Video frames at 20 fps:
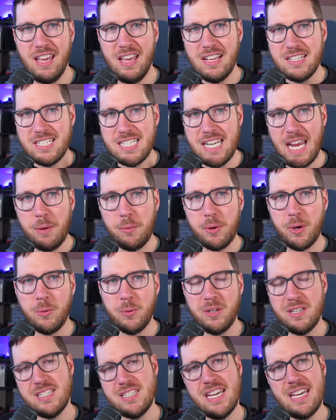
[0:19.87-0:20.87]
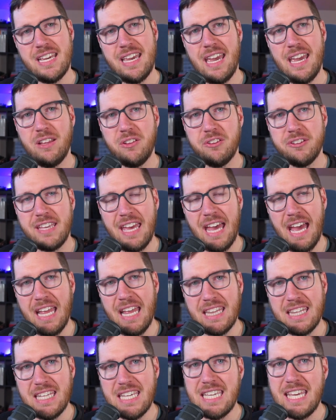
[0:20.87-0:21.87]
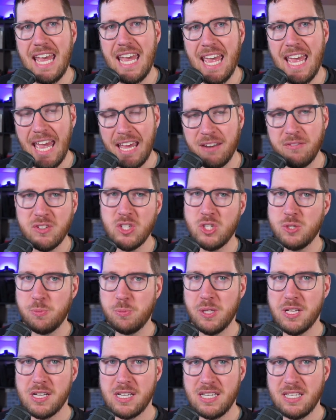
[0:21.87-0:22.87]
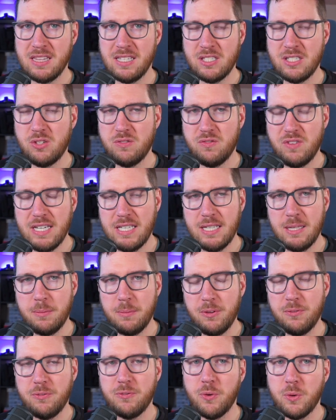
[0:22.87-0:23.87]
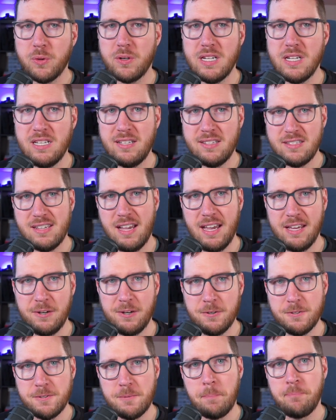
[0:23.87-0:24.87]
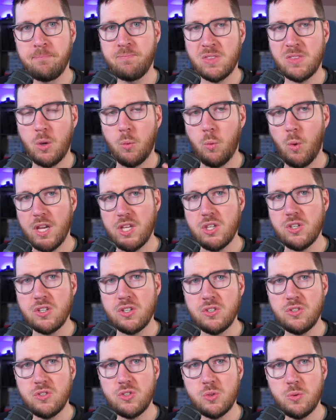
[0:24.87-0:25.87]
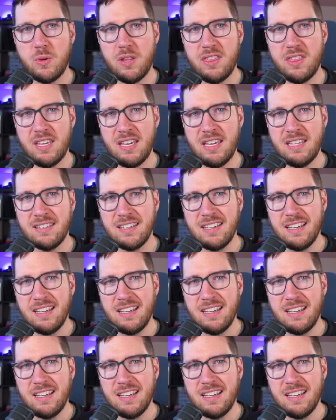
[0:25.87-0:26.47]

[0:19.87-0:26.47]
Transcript: Today, we're going to take a look at the Canvas plugin that's available for Insiders, what you can do with it,